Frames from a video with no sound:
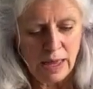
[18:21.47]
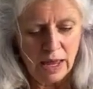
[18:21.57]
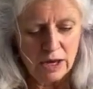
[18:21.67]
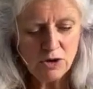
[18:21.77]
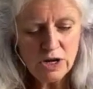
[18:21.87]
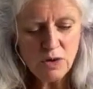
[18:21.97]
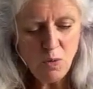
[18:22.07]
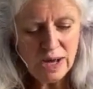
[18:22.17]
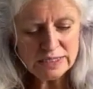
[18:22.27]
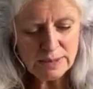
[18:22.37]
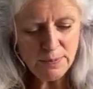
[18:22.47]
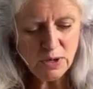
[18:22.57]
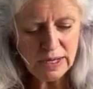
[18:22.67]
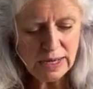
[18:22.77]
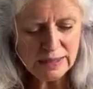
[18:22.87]
You're going to want to
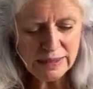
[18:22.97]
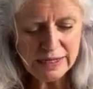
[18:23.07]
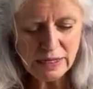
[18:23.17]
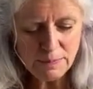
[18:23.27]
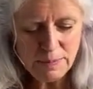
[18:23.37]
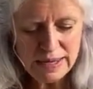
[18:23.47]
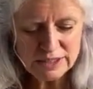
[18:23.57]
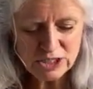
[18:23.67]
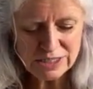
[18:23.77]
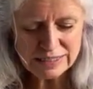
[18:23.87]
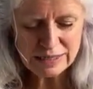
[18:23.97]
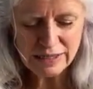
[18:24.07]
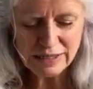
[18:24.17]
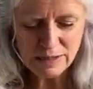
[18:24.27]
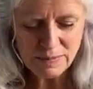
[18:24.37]
put a little bit, just a
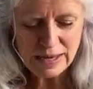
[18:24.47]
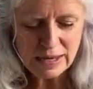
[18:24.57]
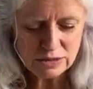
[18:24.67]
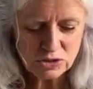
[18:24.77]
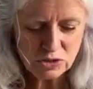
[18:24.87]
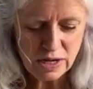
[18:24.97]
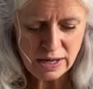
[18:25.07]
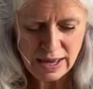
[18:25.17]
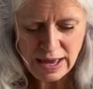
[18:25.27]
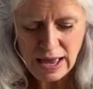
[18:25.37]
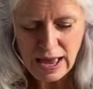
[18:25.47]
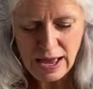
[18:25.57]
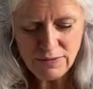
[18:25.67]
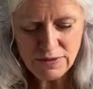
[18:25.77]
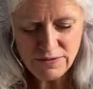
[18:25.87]
little bit extra
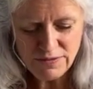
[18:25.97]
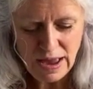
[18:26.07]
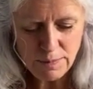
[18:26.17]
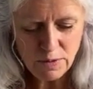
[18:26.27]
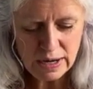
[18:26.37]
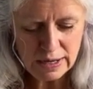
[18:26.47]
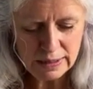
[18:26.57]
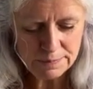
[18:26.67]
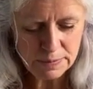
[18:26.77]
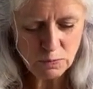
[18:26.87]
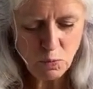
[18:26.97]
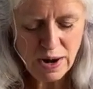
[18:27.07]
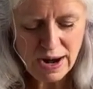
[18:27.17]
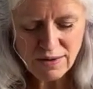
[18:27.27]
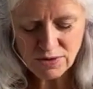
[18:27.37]
of the fabric
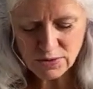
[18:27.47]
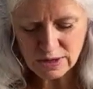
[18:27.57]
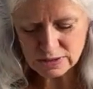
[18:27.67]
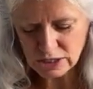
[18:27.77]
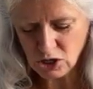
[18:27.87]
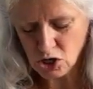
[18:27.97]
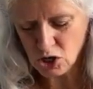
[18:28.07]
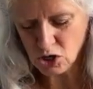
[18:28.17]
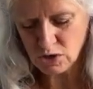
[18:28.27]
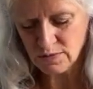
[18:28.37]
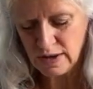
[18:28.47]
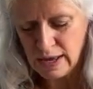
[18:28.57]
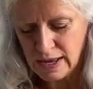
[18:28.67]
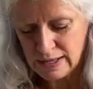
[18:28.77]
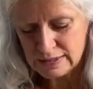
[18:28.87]
wherever there's a curve.
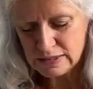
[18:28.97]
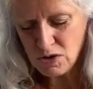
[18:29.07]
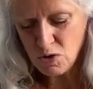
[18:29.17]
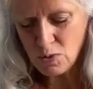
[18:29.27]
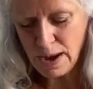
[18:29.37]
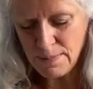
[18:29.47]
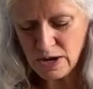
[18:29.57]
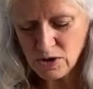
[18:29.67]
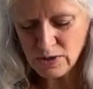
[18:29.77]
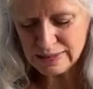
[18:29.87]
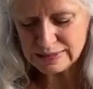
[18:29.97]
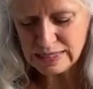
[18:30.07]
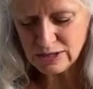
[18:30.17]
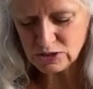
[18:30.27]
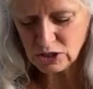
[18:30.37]
So up here you can see
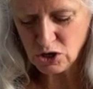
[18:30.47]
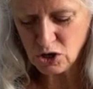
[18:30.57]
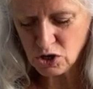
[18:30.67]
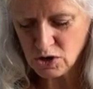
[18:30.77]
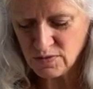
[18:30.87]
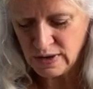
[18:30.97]
there's a curve.